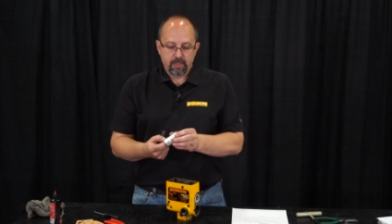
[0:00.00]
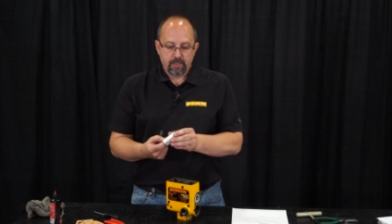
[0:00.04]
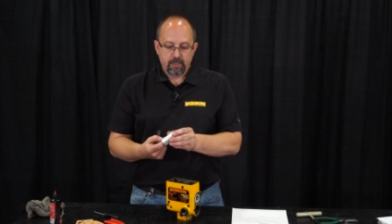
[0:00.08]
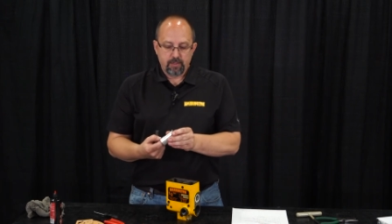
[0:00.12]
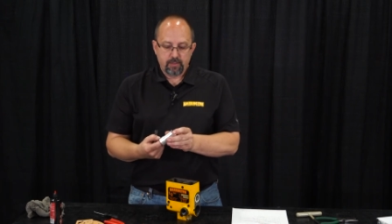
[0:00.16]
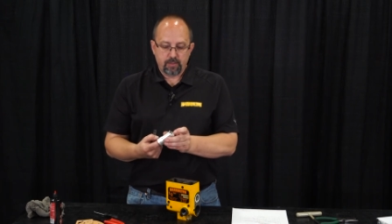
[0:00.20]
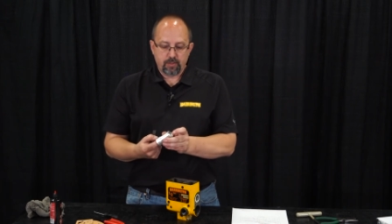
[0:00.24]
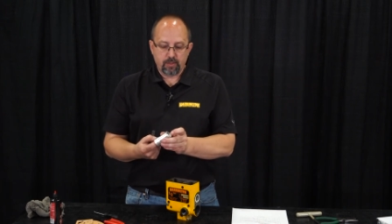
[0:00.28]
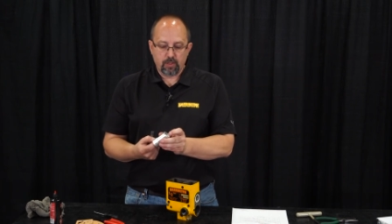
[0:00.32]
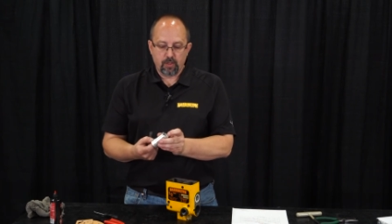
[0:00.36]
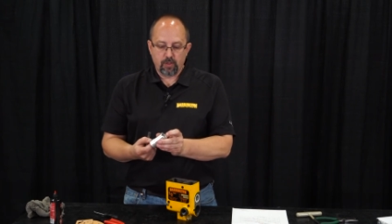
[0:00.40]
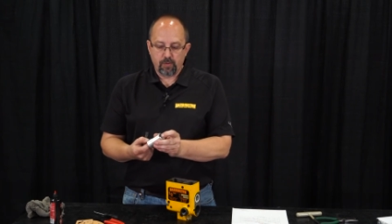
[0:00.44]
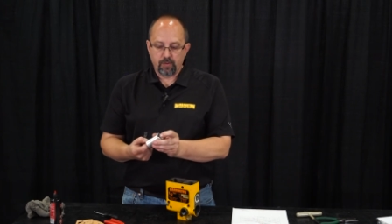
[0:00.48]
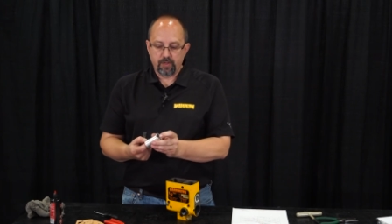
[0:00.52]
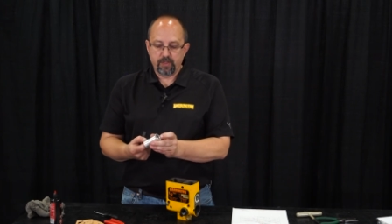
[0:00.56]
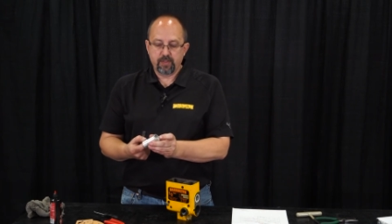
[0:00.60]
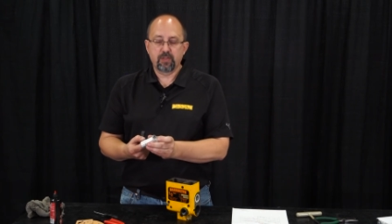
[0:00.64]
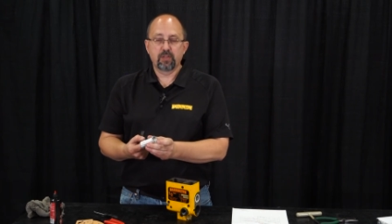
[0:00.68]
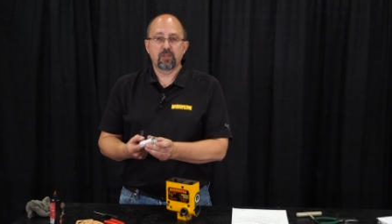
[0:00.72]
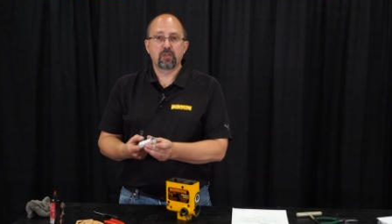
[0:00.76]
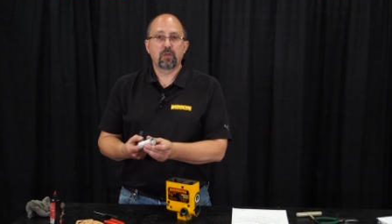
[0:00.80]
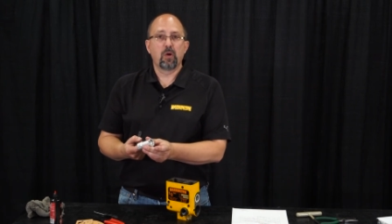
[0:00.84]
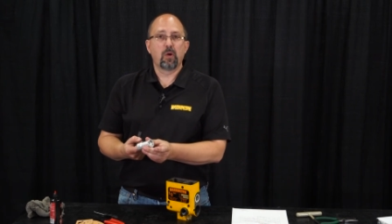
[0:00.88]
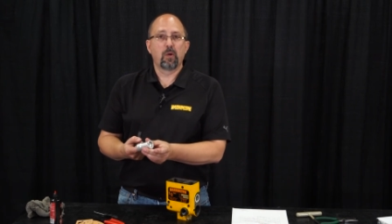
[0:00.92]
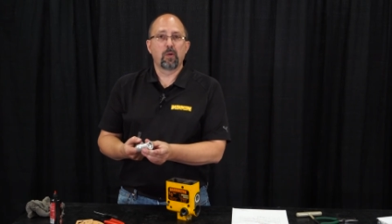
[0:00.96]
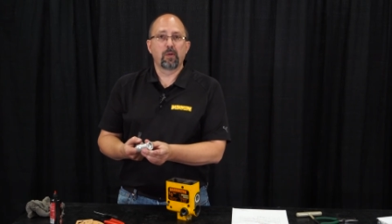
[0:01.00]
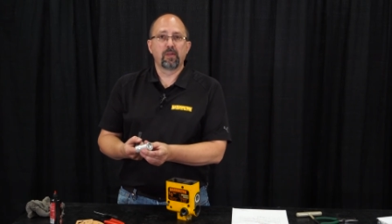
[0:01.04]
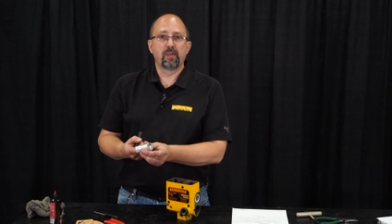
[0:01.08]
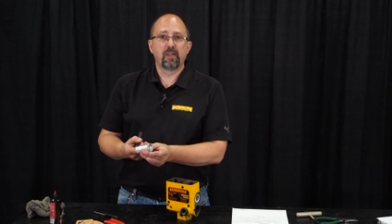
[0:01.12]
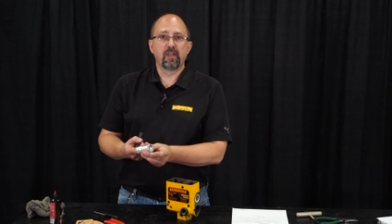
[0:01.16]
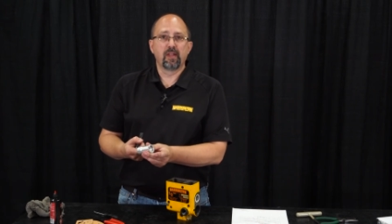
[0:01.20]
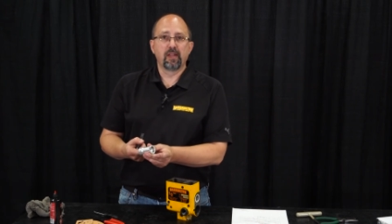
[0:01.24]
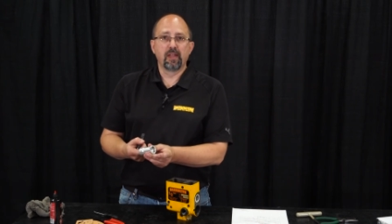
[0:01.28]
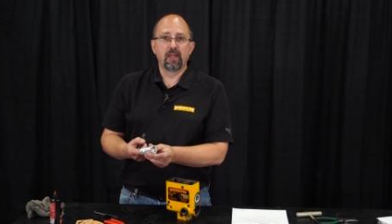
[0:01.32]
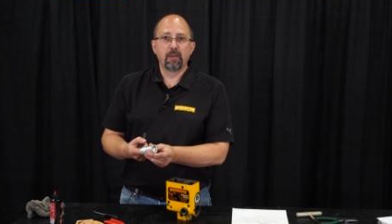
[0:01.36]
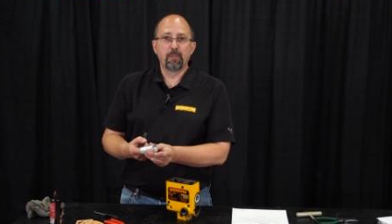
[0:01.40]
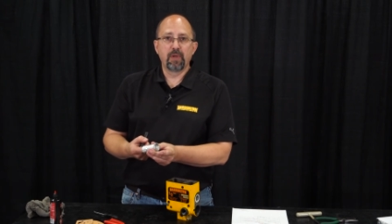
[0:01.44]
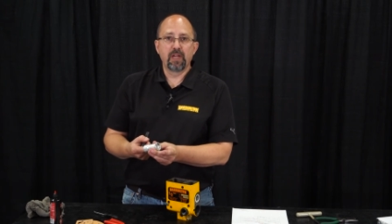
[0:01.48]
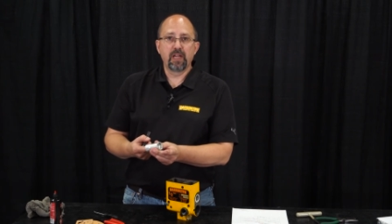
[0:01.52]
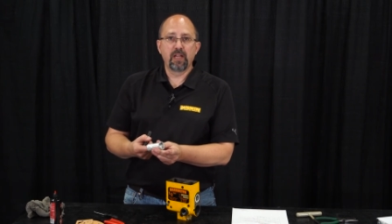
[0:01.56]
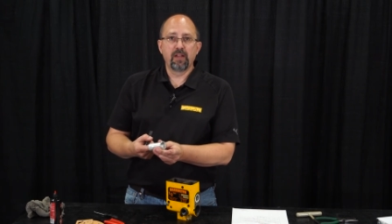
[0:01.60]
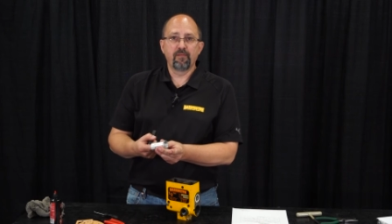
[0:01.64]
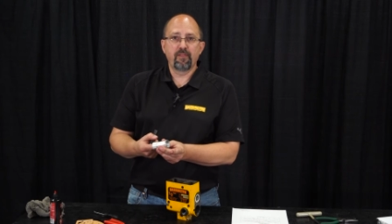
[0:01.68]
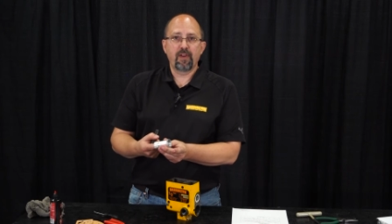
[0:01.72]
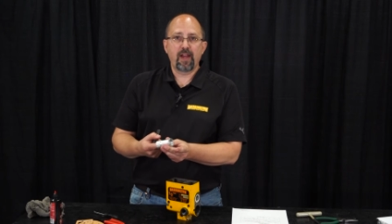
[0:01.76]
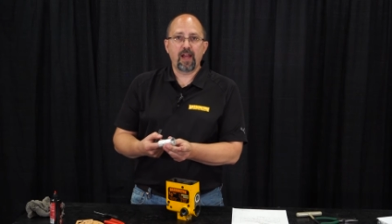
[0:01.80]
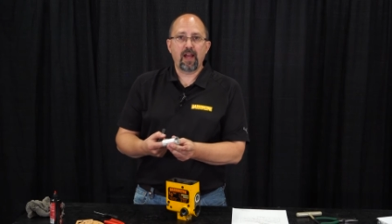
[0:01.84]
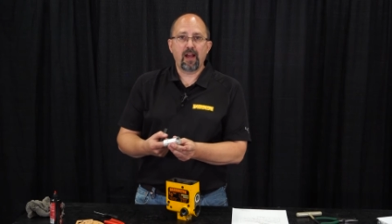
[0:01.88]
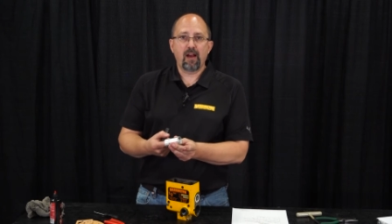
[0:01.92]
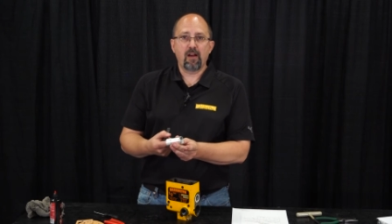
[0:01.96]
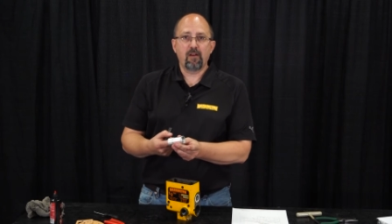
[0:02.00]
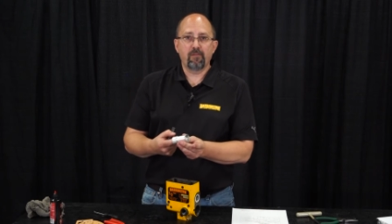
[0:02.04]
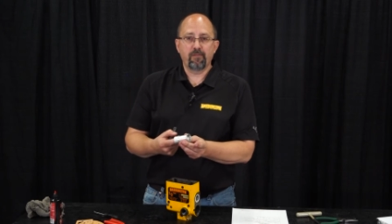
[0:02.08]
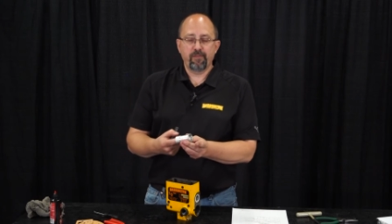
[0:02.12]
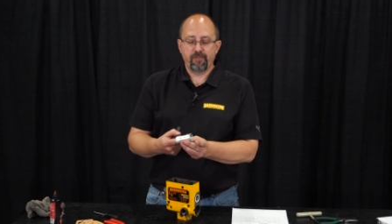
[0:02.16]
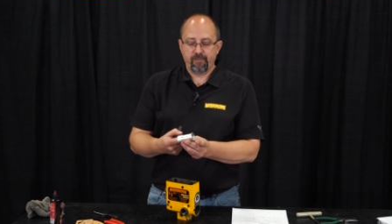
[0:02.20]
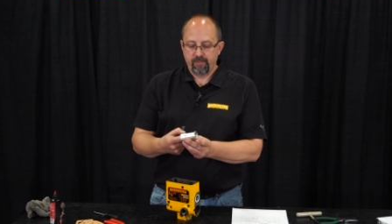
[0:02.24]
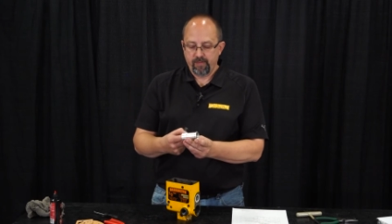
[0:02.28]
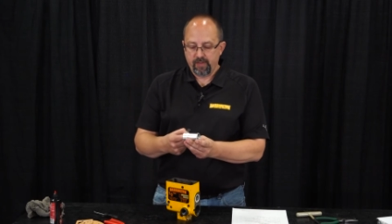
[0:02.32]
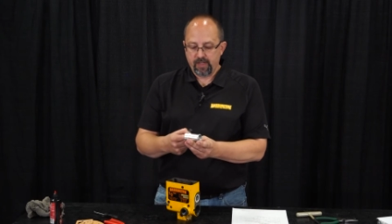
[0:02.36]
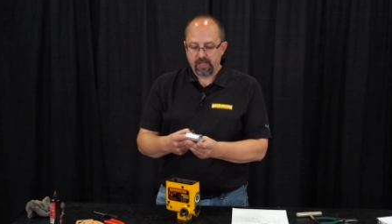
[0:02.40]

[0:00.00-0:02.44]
So this is called the limiting valve,